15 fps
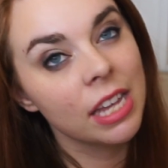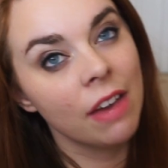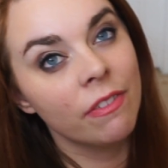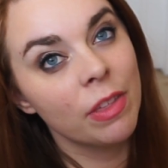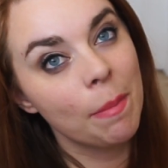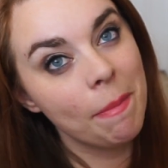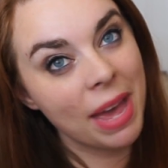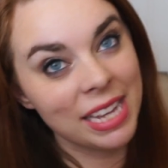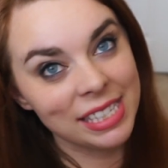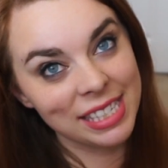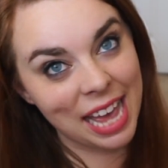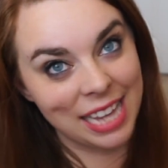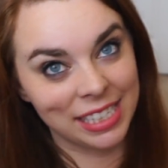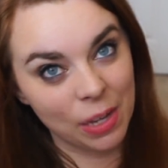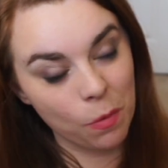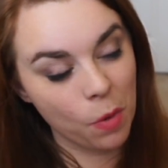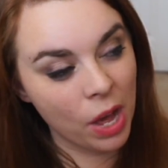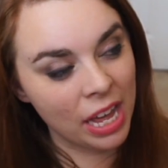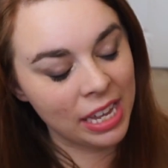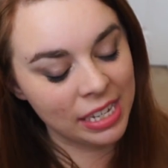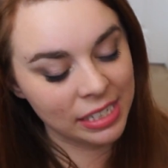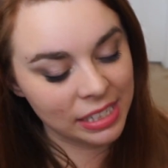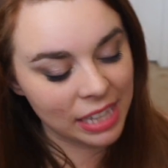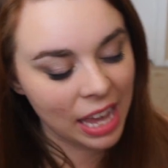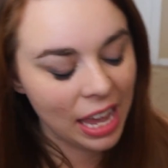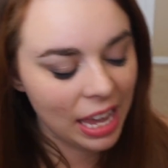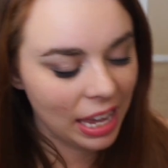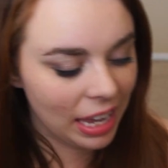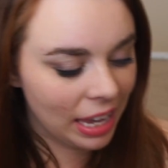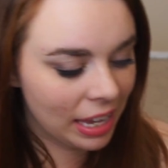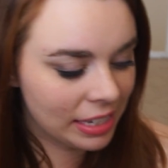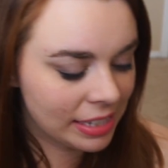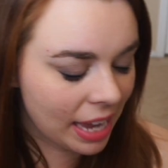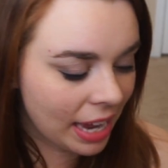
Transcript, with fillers: of the mess as it was, and